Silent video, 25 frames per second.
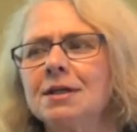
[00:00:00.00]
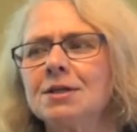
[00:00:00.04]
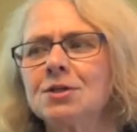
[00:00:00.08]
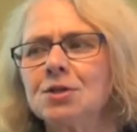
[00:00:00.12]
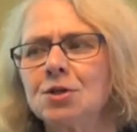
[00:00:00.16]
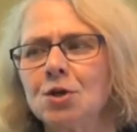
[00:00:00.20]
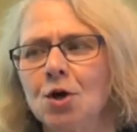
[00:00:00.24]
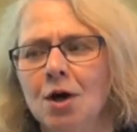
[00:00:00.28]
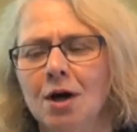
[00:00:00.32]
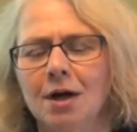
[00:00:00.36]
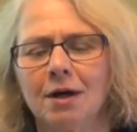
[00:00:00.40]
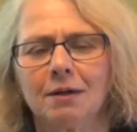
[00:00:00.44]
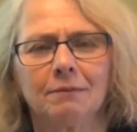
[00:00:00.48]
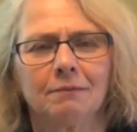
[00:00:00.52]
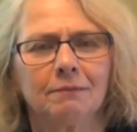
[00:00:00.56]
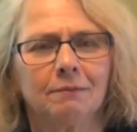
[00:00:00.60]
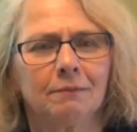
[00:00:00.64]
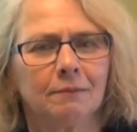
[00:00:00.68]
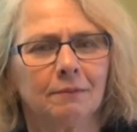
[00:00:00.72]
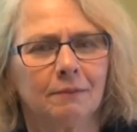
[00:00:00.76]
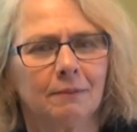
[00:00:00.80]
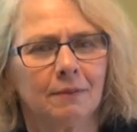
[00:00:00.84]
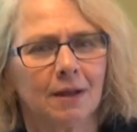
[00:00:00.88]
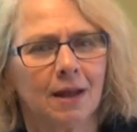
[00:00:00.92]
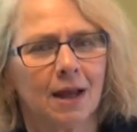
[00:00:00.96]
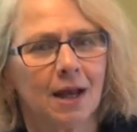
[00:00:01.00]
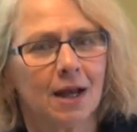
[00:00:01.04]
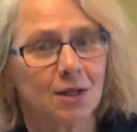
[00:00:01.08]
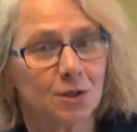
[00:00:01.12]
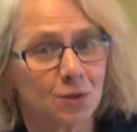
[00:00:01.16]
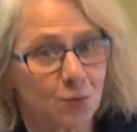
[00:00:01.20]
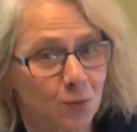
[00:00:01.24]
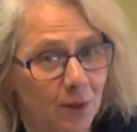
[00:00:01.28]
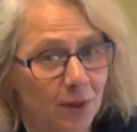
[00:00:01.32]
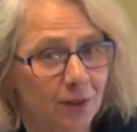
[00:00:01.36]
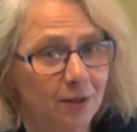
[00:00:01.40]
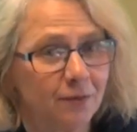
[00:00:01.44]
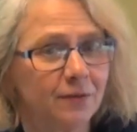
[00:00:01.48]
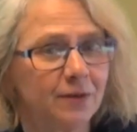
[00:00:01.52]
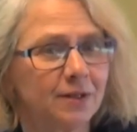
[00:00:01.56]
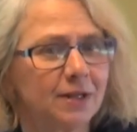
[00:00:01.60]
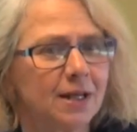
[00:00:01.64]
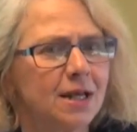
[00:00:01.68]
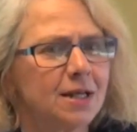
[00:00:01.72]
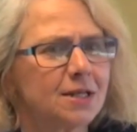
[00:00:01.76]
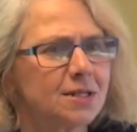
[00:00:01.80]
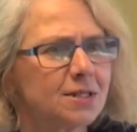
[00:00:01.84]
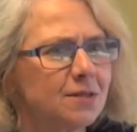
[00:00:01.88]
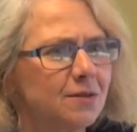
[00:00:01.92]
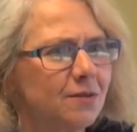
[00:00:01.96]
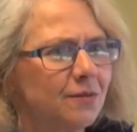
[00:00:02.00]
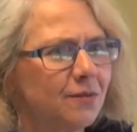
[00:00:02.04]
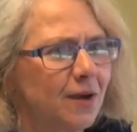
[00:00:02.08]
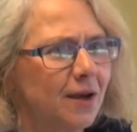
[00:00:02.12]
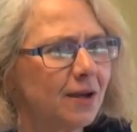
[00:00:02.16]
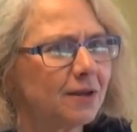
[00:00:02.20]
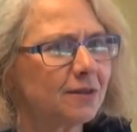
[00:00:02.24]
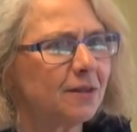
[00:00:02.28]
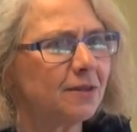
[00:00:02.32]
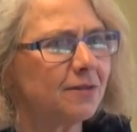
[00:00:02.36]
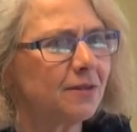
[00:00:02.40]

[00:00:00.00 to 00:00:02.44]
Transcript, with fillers: is not as relevant as the fact